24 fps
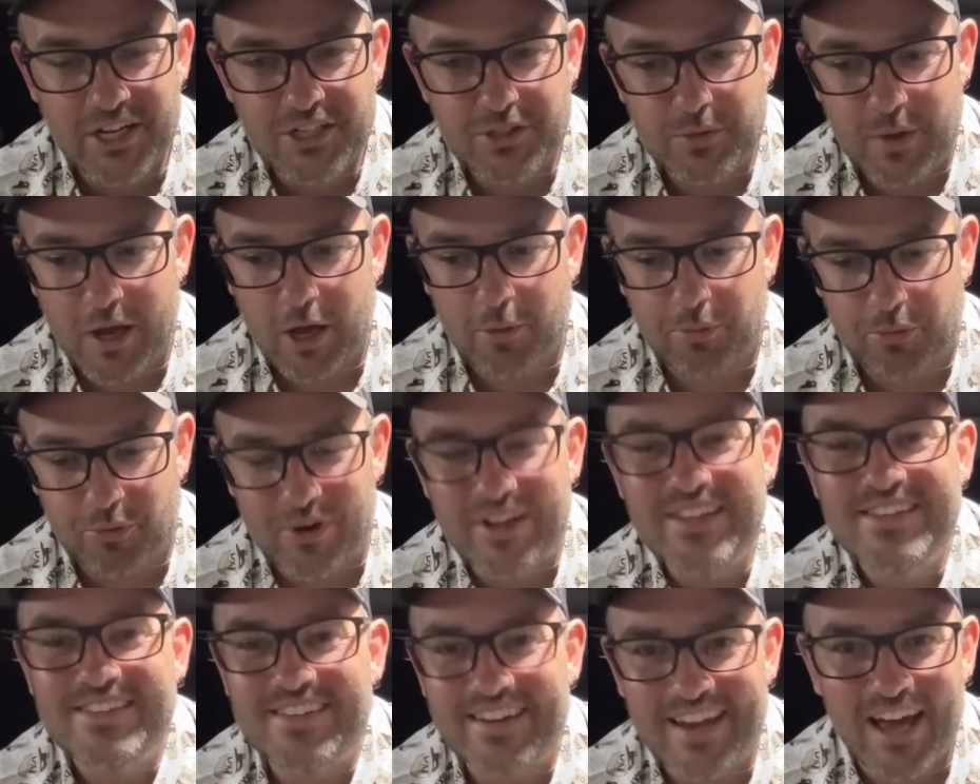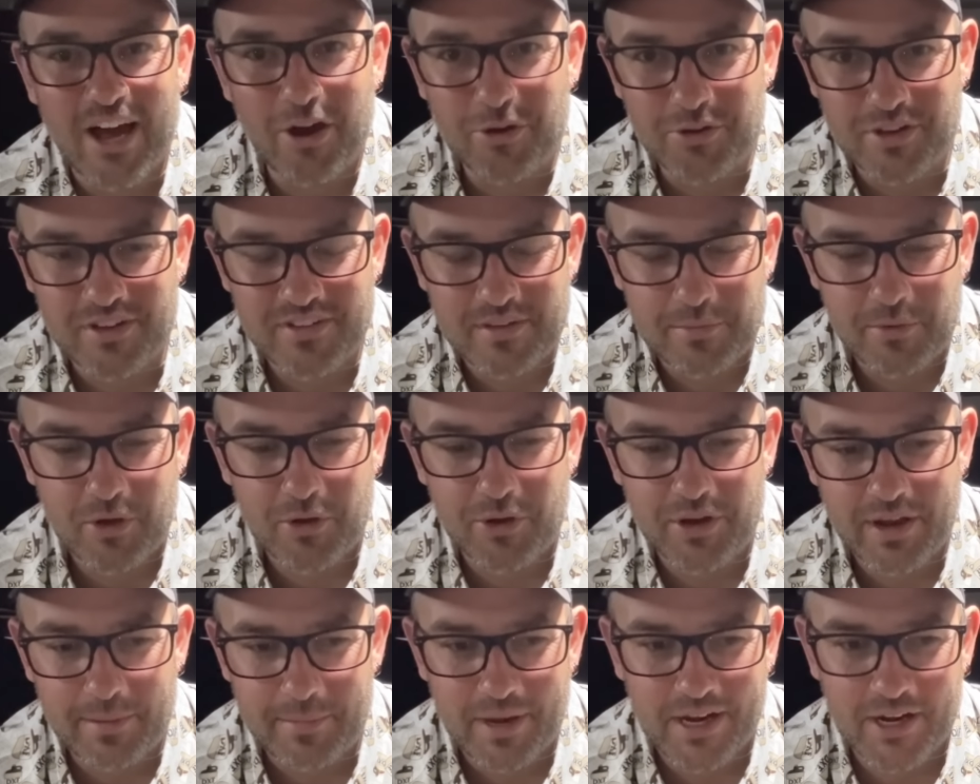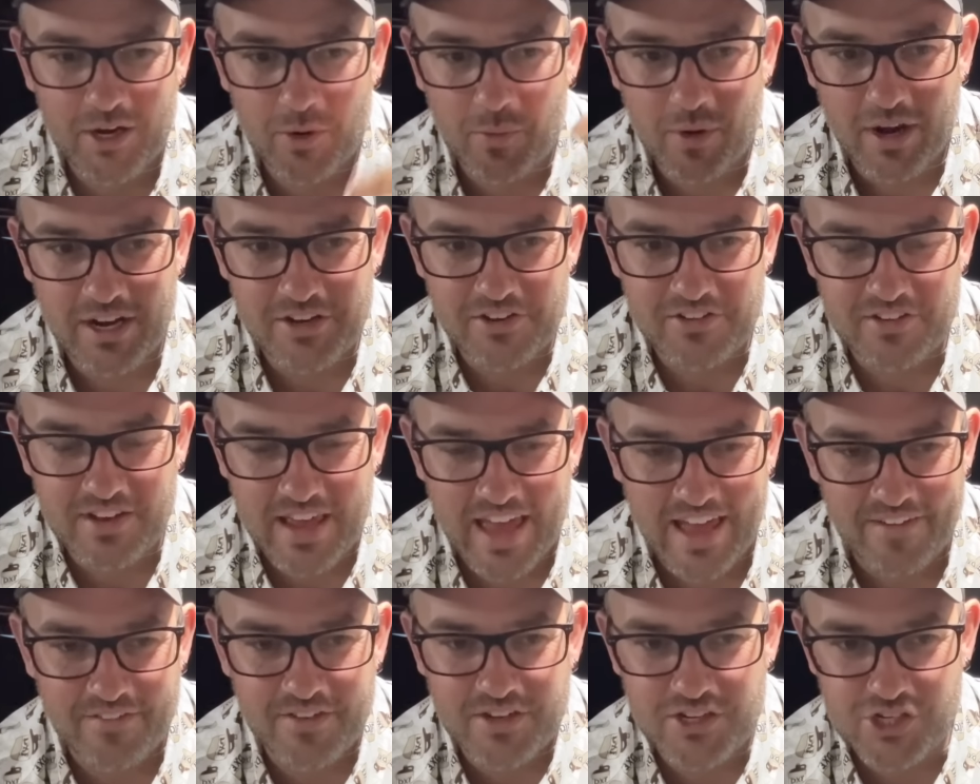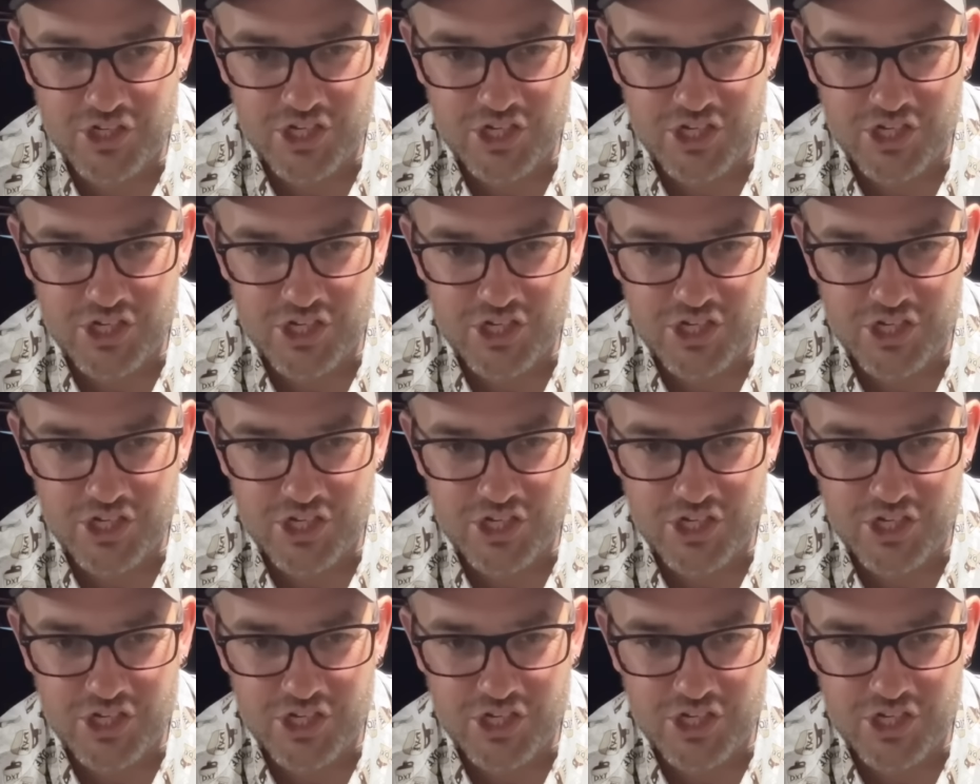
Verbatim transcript: to help rinse it out, because I'm not gonna wanna just have it